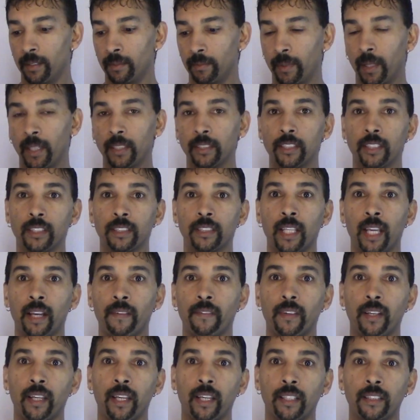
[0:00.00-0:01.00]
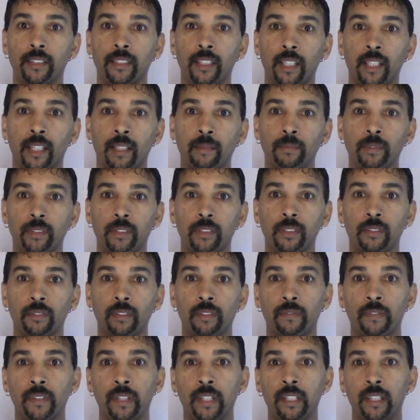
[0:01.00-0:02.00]
I just haven't had time to do a
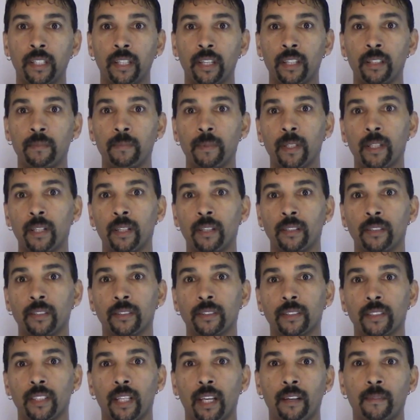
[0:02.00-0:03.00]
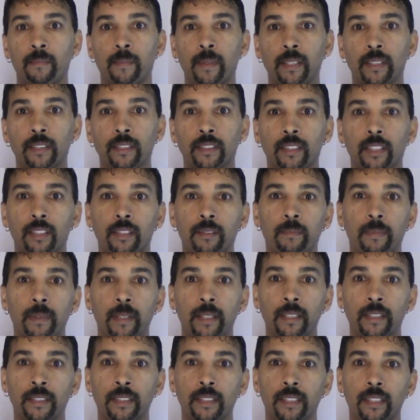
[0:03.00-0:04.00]
video because I've been so
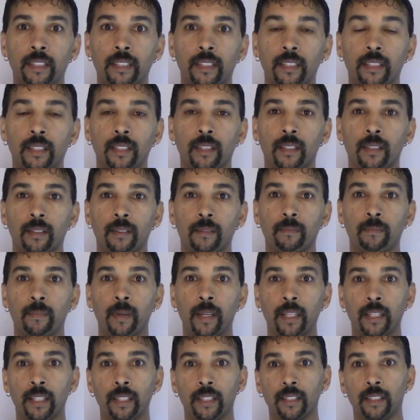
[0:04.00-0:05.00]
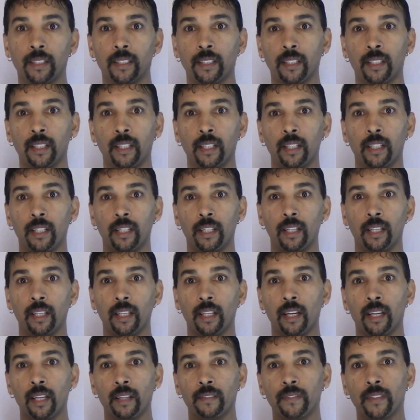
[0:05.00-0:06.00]
busy making a
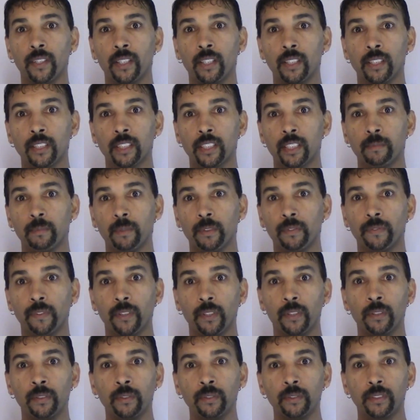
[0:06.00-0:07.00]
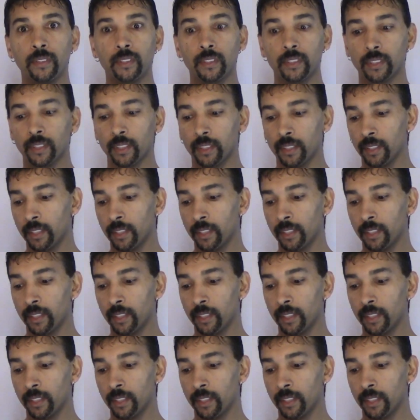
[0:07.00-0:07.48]
lot of customer flutes.